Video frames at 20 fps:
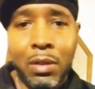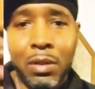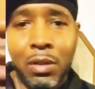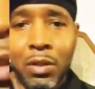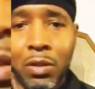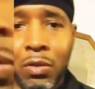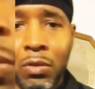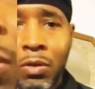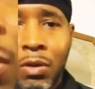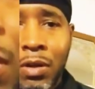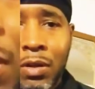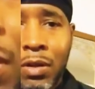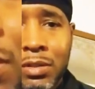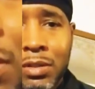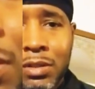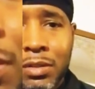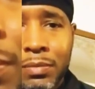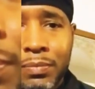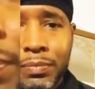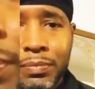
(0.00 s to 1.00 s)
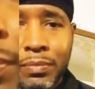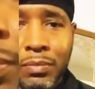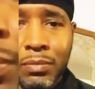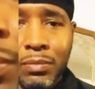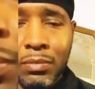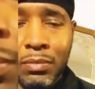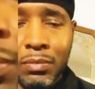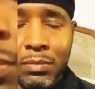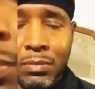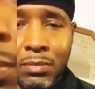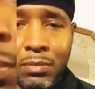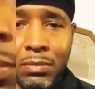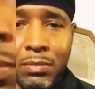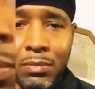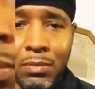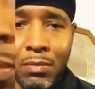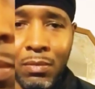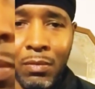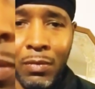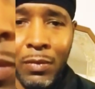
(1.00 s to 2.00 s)
The cross
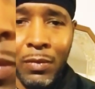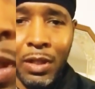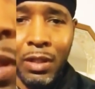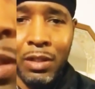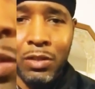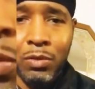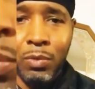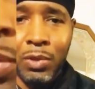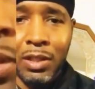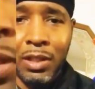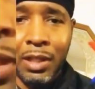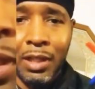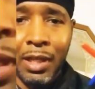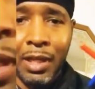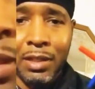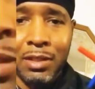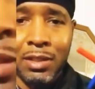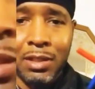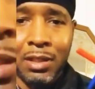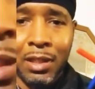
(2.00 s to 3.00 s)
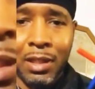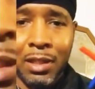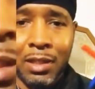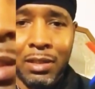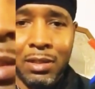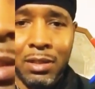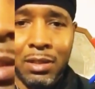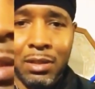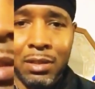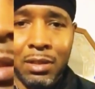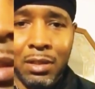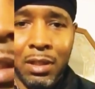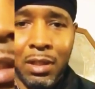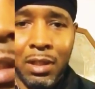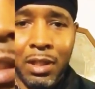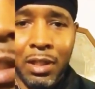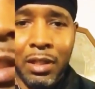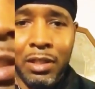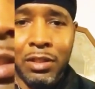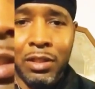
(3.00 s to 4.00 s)
is what the X is.
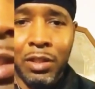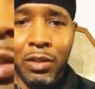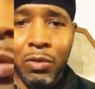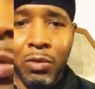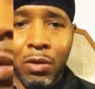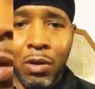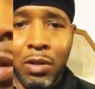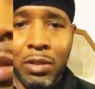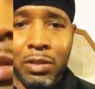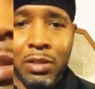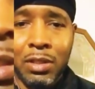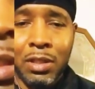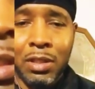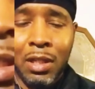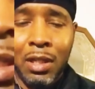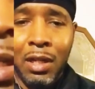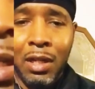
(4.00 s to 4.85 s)
It's the cross.